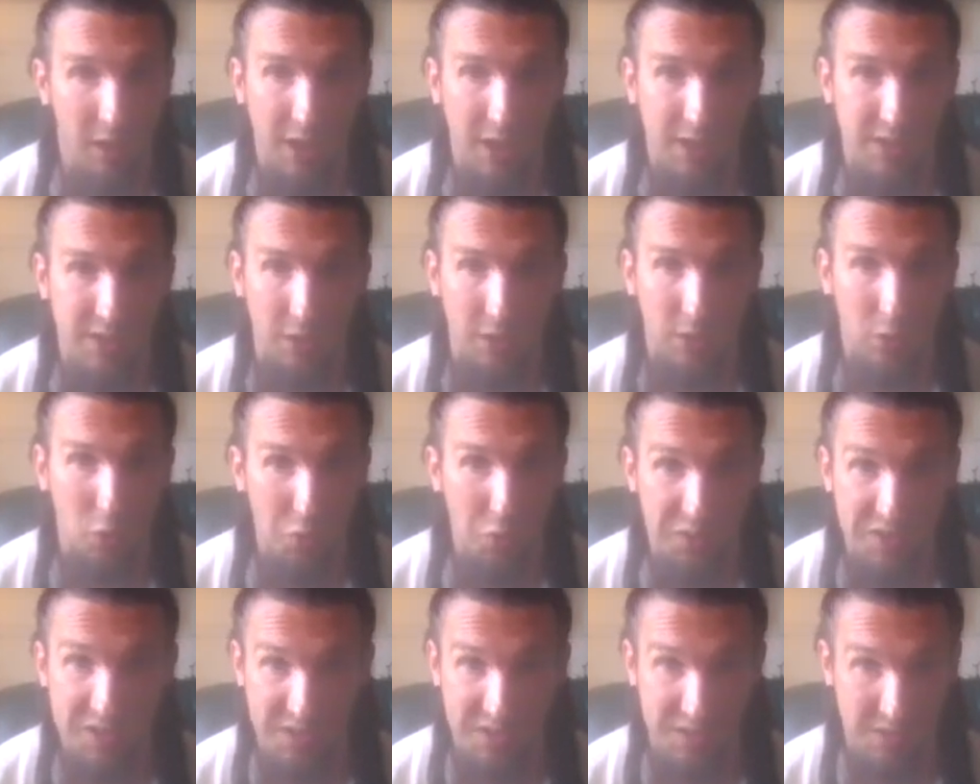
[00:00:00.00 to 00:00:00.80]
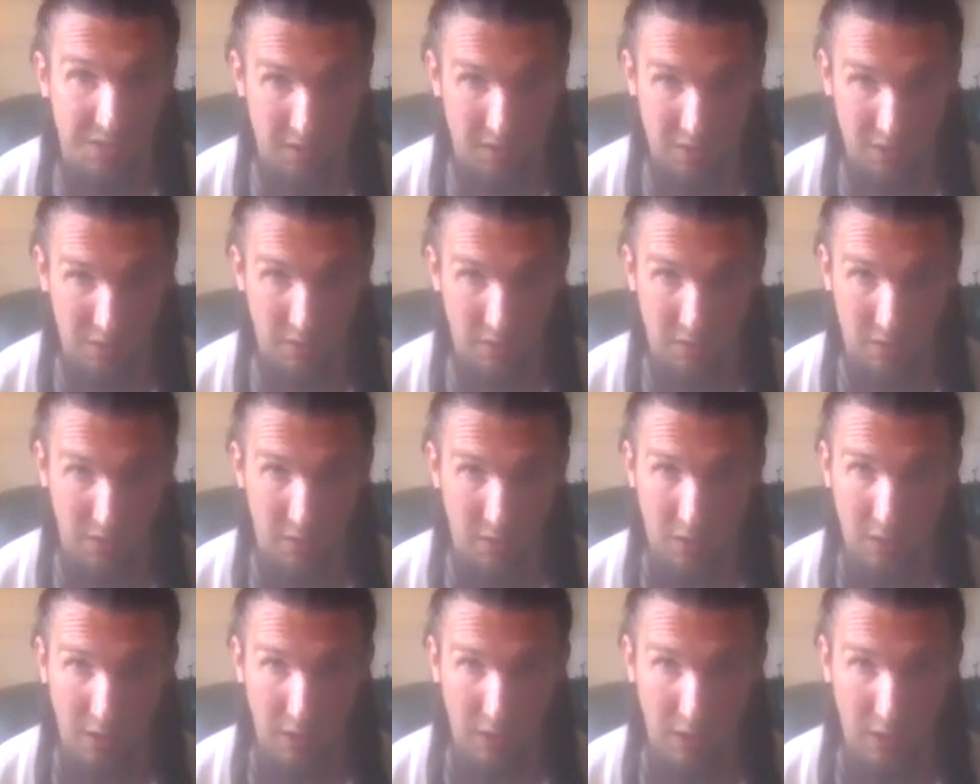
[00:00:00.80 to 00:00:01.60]
It's a loose.
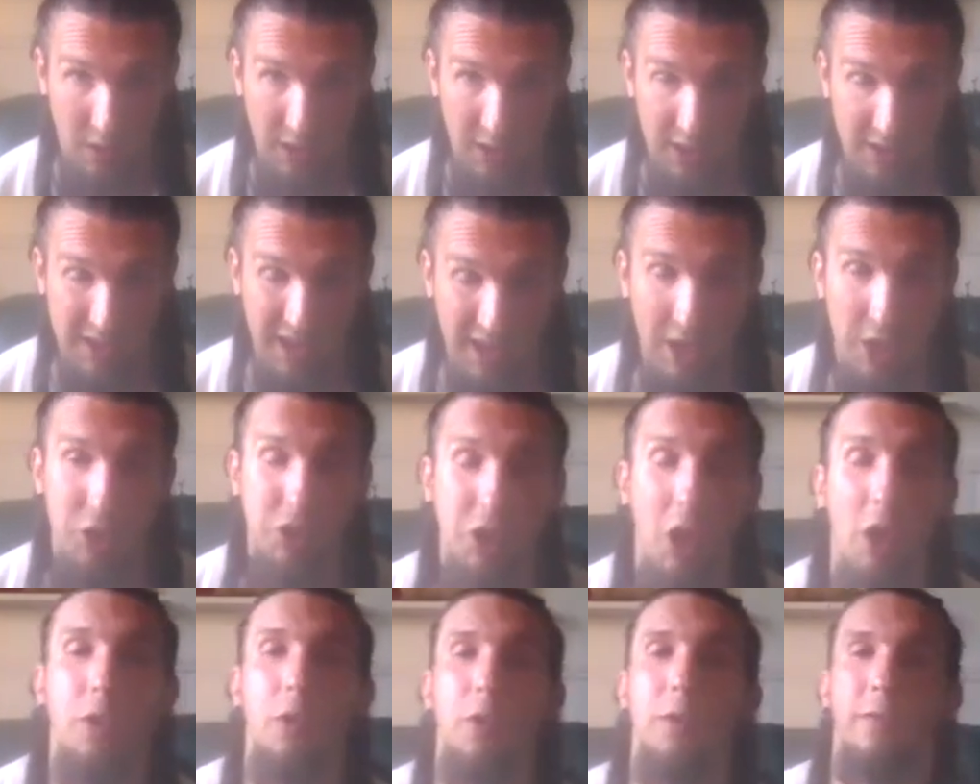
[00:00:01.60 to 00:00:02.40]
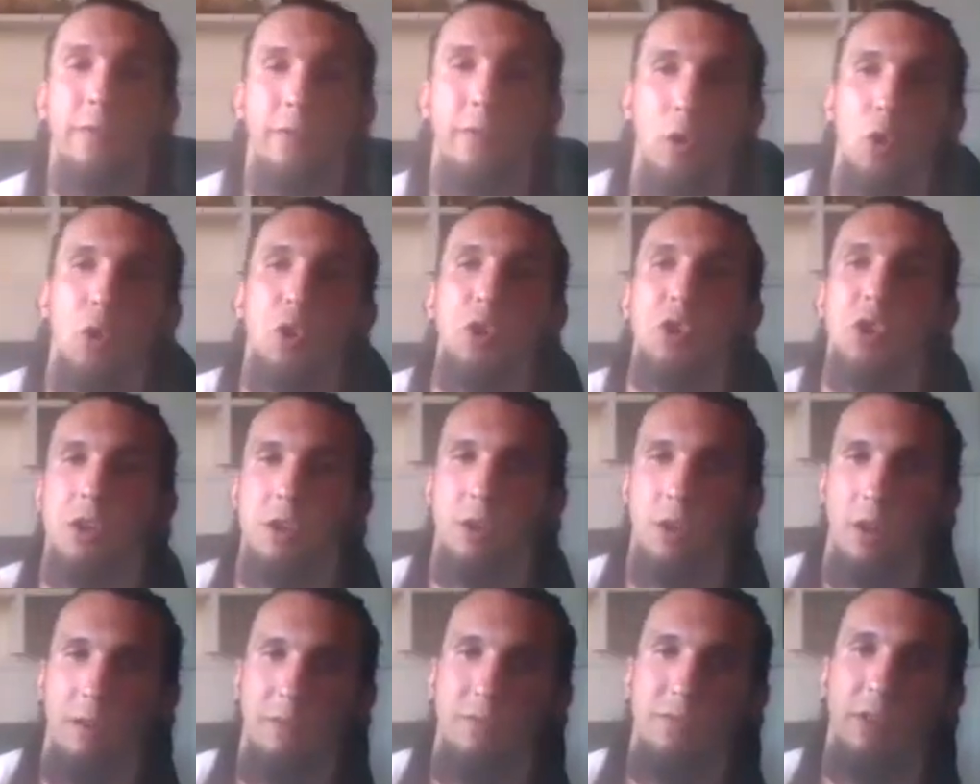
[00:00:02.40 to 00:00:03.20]
It's like another version
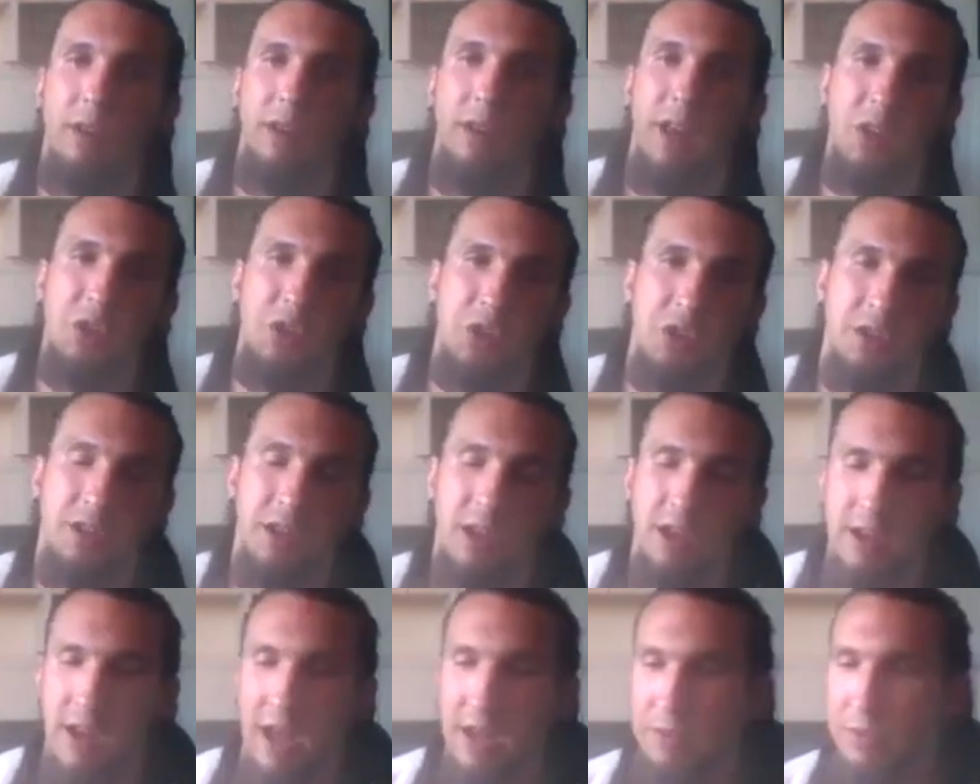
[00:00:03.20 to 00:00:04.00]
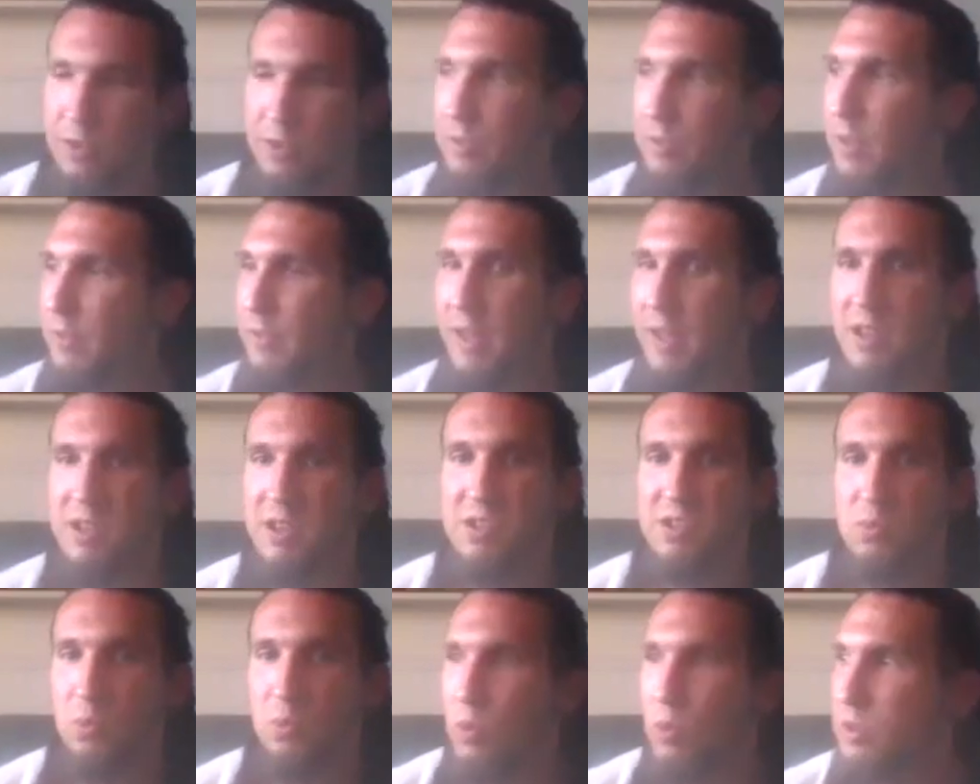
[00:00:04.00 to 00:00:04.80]
of the legend, and I think that
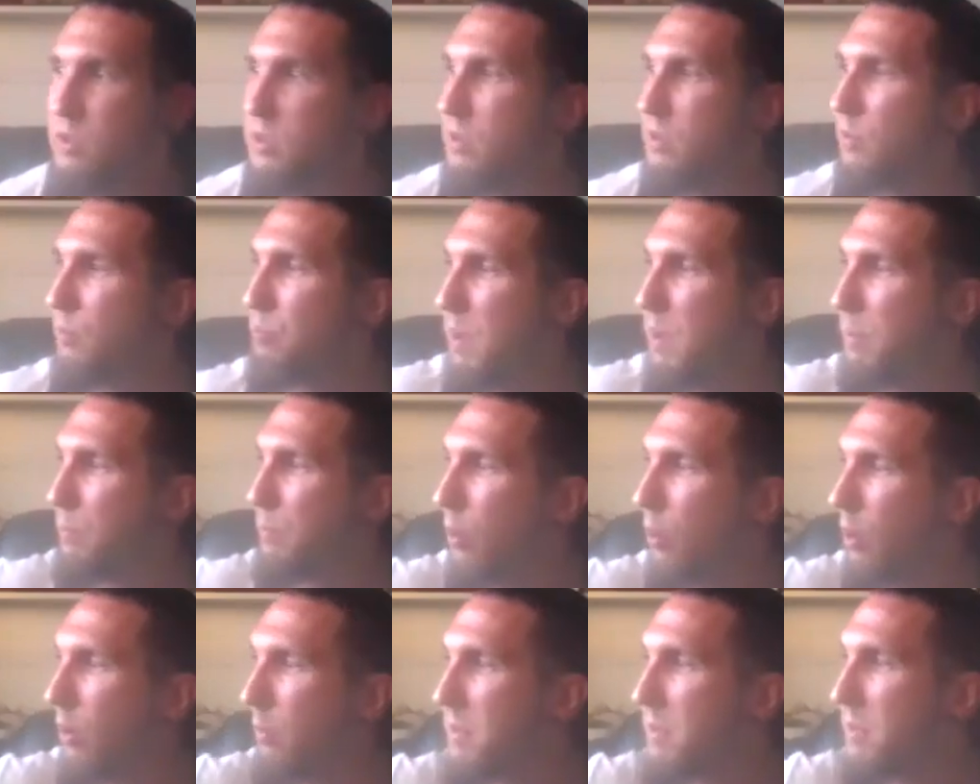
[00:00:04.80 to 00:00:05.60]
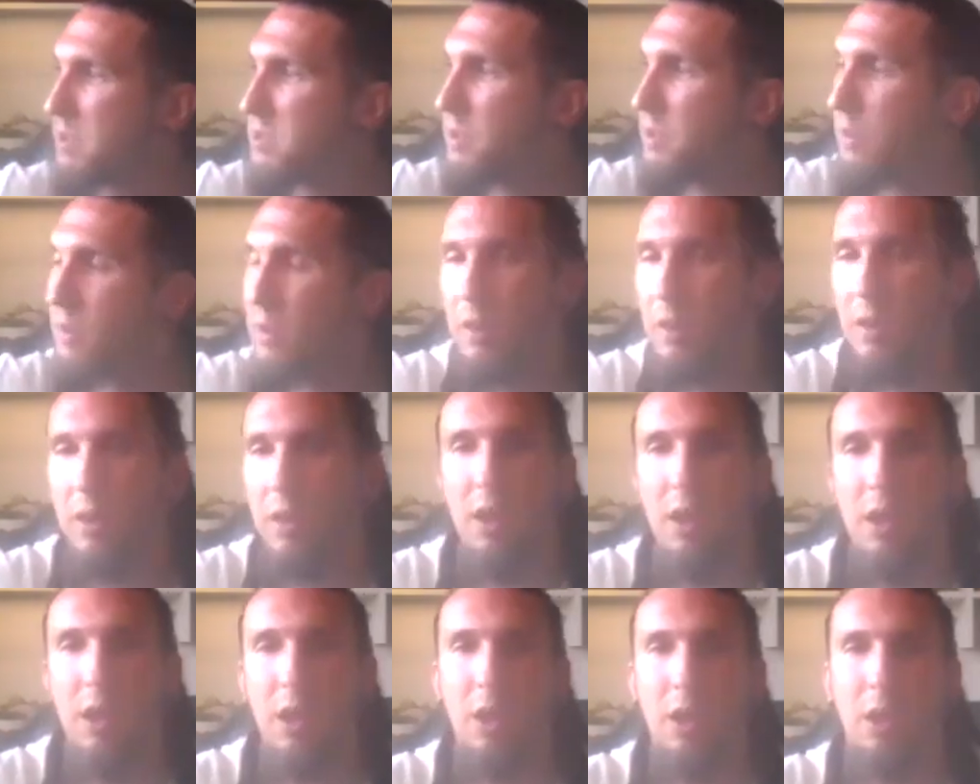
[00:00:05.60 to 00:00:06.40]
that's what people are missing
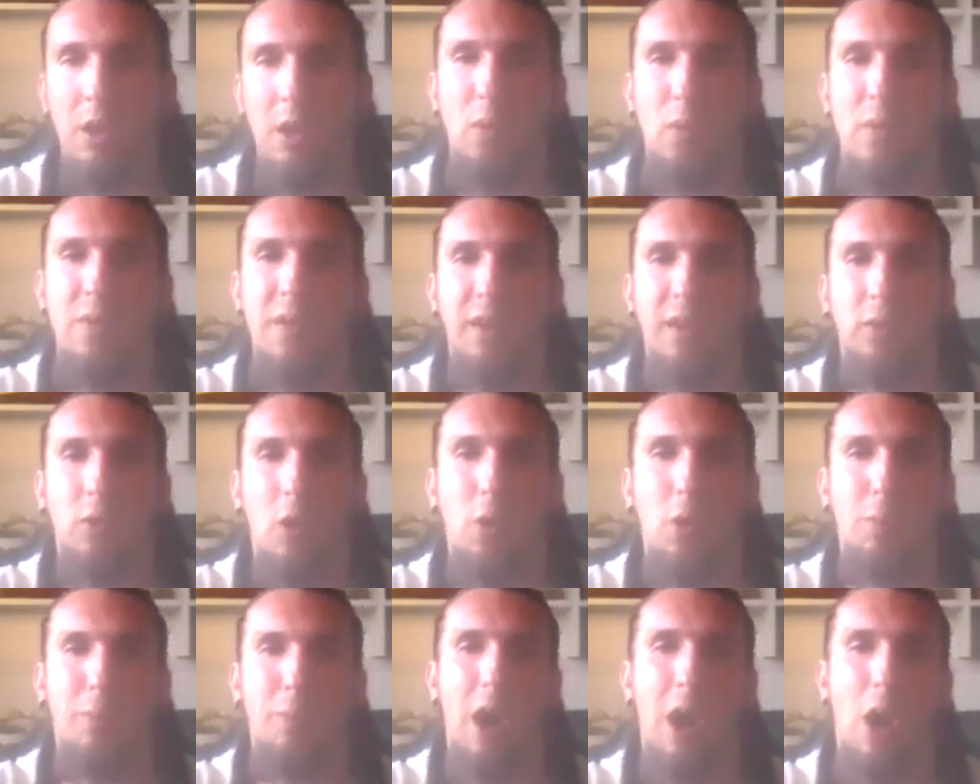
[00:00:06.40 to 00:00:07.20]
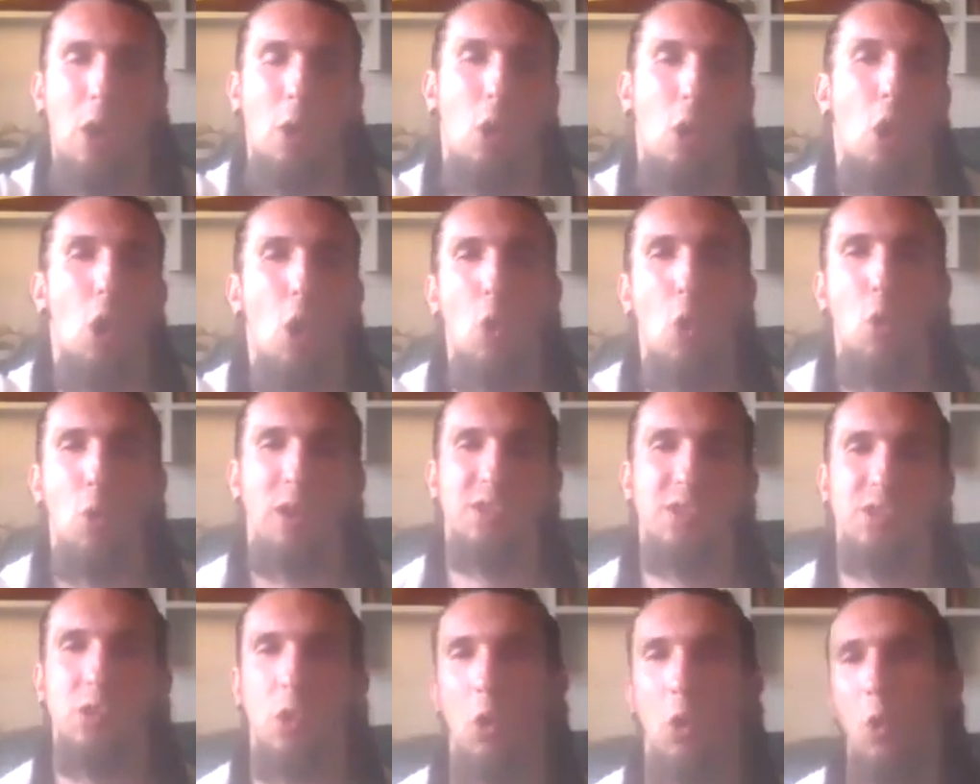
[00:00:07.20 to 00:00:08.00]
when they talk about how oh,
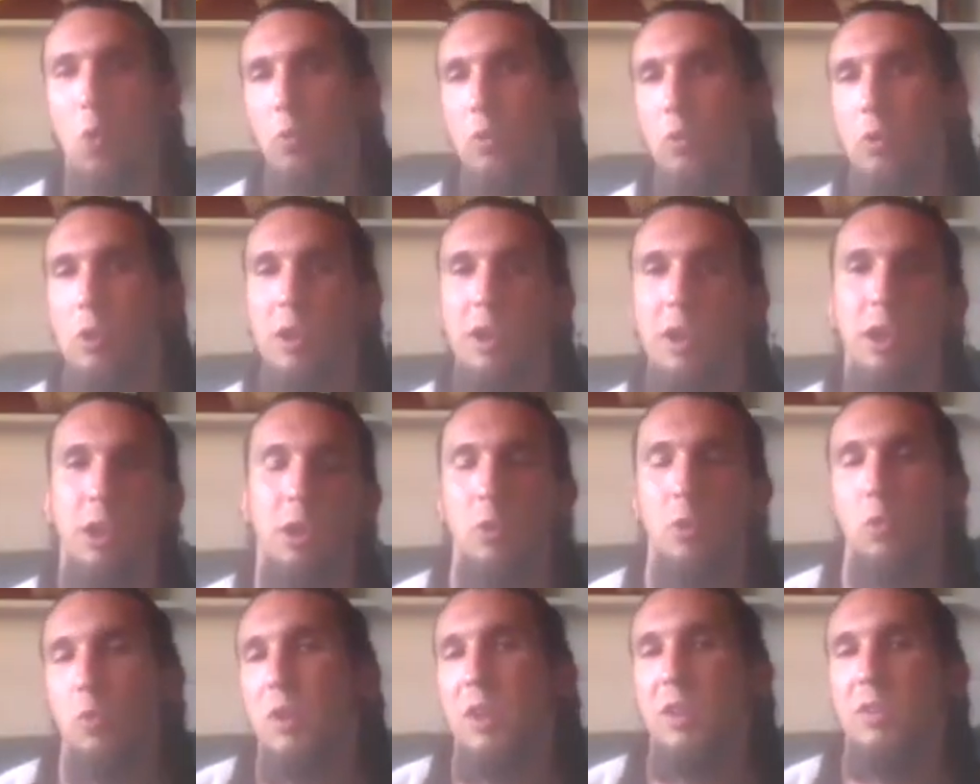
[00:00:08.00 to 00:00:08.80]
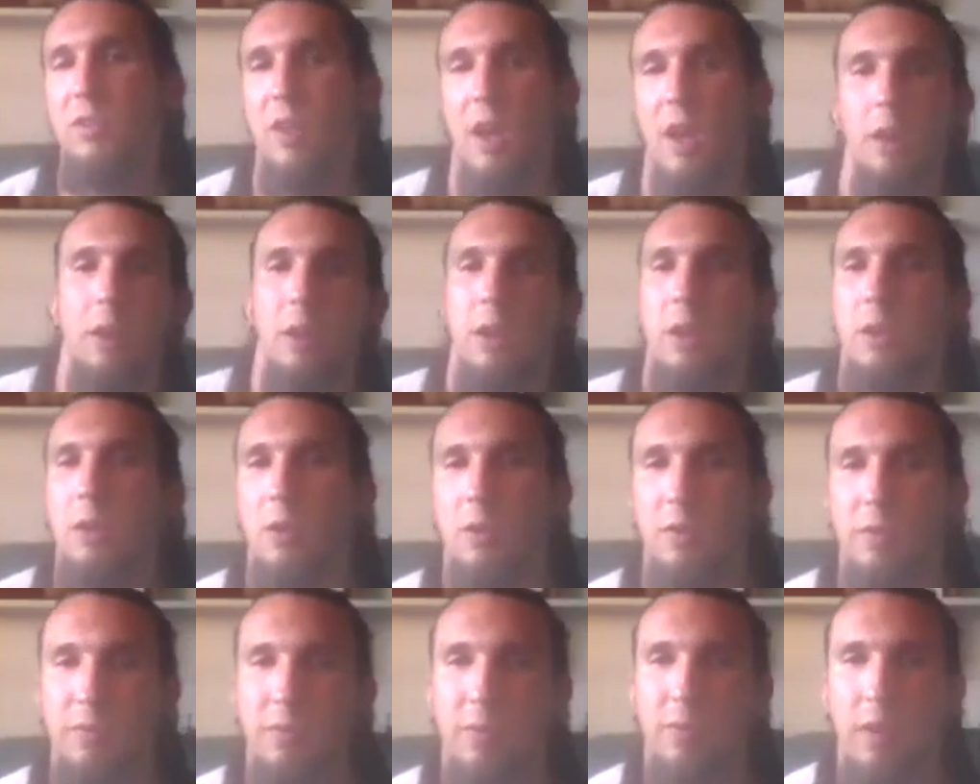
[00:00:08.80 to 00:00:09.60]
it's only a retelling
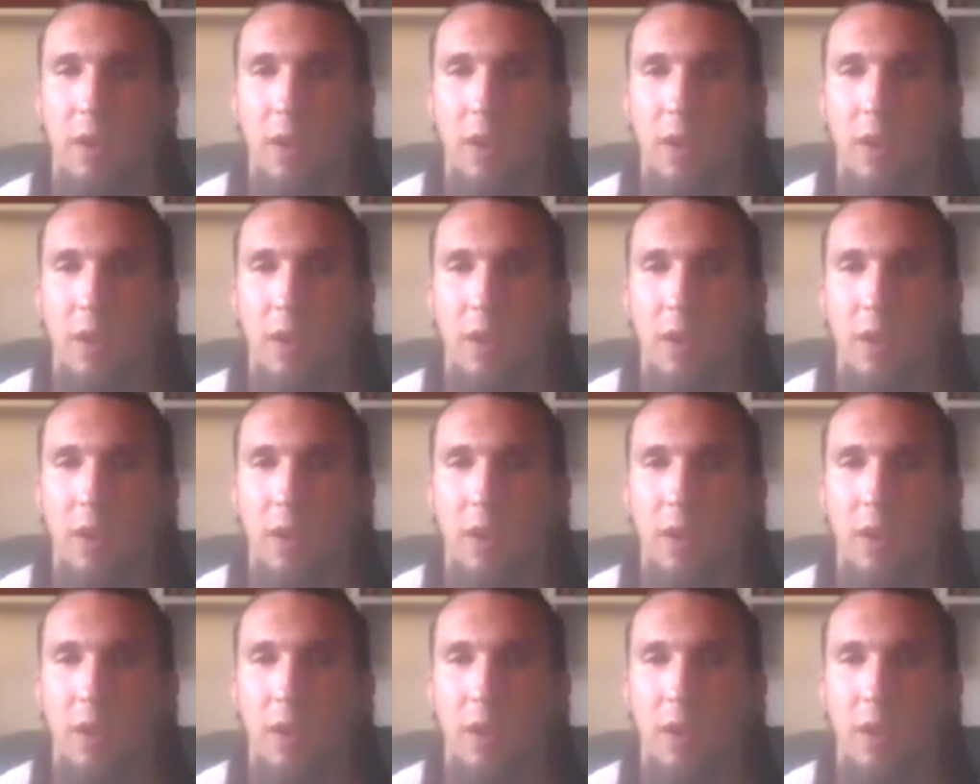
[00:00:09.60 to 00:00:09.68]
of,